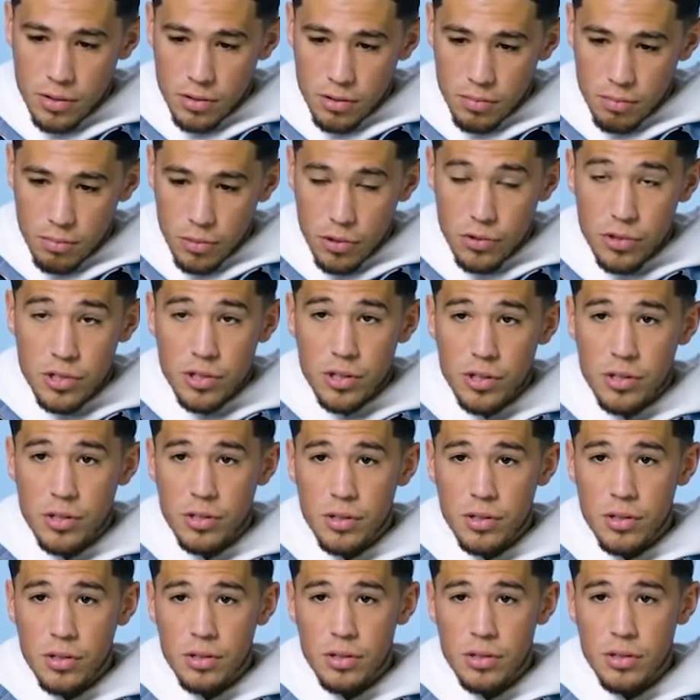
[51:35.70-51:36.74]
he treated
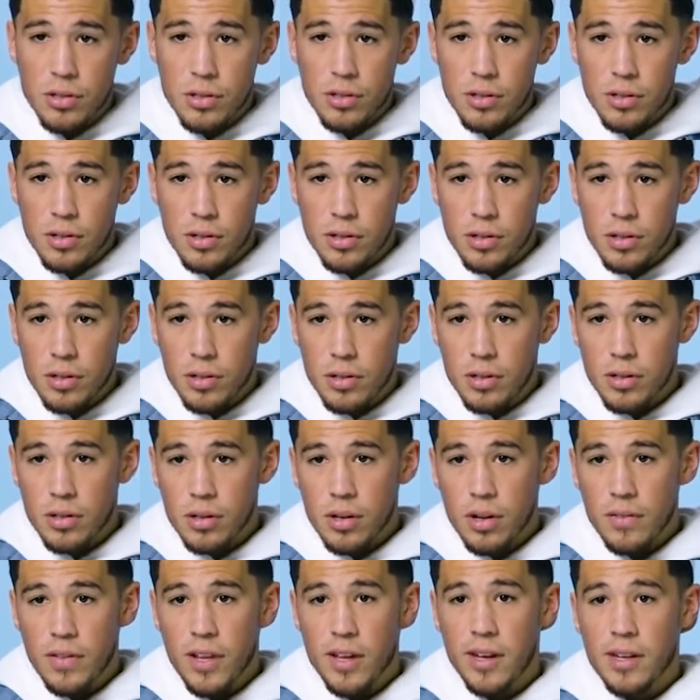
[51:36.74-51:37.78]
himself by purchasing
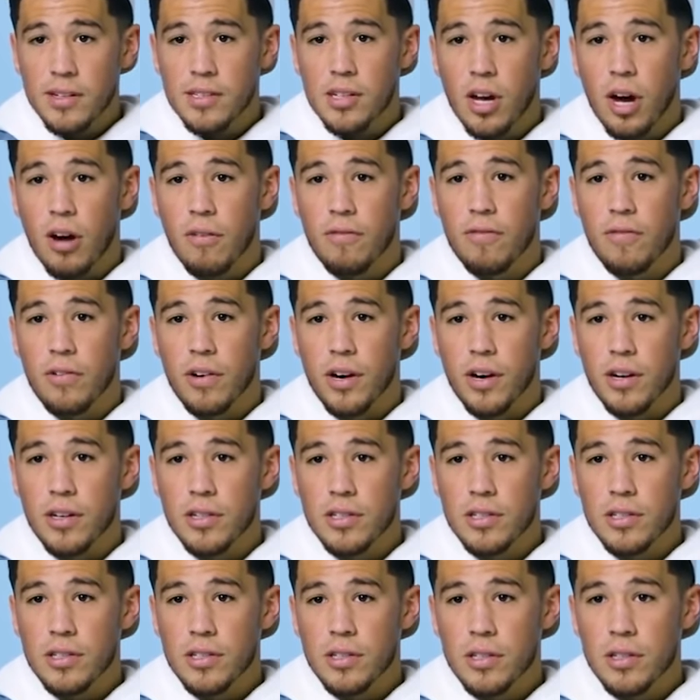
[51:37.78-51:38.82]
a contemporary
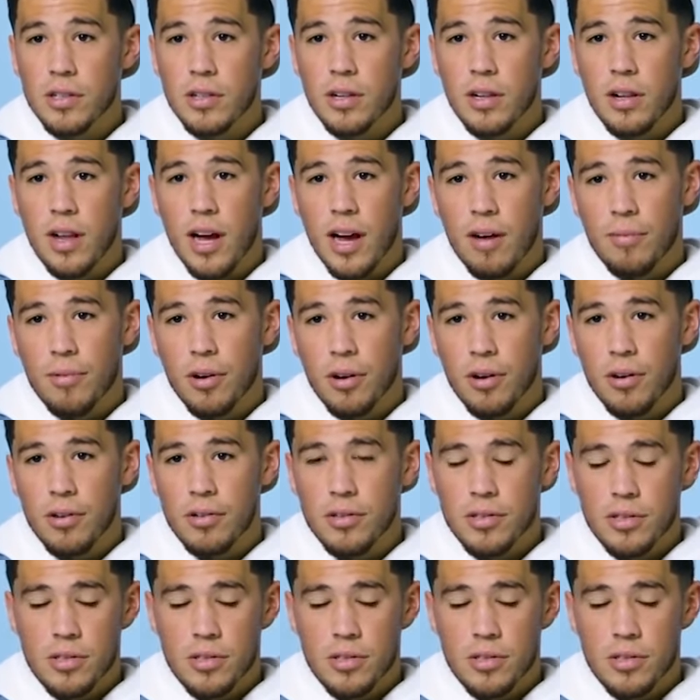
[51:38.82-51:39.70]
crib in Phoenix,